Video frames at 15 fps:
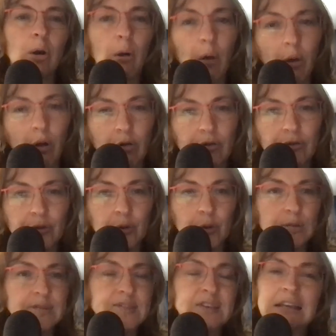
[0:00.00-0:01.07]
Whole
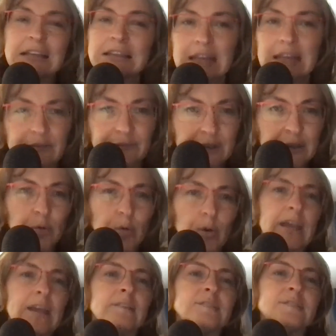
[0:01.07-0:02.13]
foods, leafy
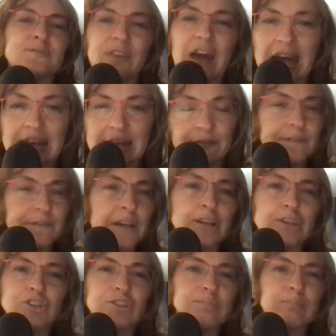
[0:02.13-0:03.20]
greens, fatty
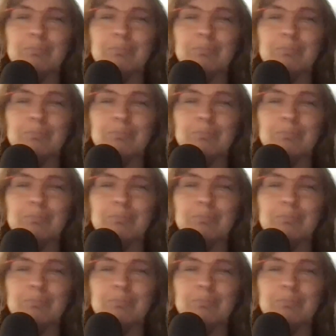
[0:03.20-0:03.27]
fish,